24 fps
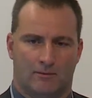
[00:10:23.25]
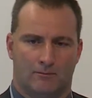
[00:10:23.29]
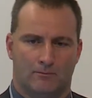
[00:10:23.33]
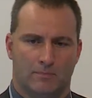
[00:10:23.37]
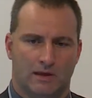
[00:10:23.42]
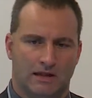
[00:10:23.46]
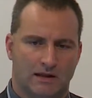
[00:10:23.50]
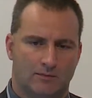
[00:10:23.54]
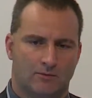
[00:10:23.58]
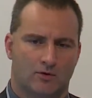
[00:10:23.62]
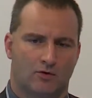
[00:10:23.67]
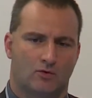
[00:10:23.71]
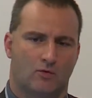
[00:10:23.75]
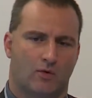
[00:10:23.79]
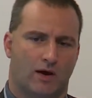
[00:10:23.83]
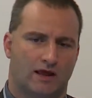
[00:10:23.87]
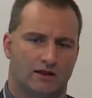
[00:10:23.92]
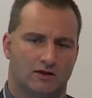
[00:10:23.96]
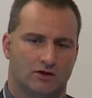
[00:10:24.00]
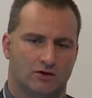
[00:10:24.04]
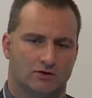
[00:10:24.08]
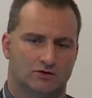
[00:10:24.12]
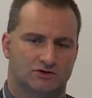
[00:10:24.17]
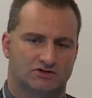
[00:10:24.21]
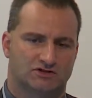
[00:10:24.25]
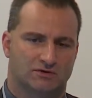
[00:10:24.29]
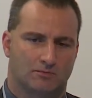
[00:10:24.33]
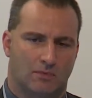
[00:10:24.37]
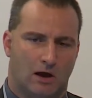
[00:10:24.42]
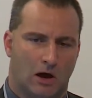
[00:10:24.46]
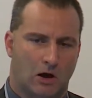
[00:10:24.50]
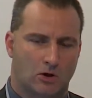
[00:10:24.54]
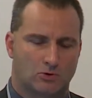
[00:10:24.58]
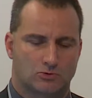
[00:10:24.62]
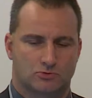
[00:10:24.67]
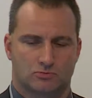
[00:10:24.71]
a minimum radius
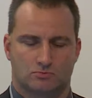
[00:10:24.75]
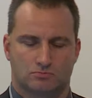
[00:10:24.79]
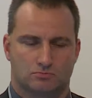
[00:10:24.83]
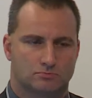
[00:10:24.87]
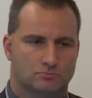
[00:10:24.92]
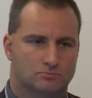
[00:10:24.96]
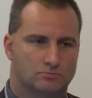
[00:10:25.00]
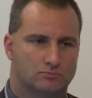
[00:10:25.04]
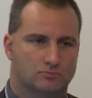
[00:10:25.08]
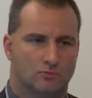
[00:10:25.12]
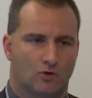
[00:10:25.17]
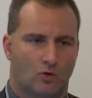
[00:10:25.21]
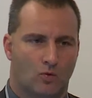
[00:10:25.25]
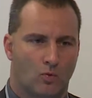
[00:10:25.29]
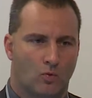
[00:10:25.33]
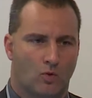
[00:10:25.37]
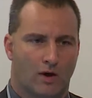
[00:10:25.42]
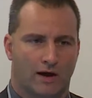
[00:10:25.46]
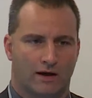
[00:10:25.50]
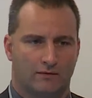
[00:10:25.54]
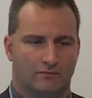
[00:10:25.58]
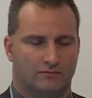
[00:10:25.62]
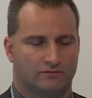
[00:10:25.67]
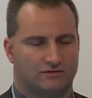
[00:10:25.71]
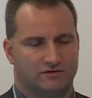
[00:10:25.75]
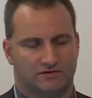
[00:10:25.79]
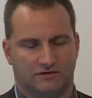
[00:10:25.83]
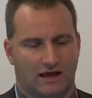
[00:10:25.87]
about one,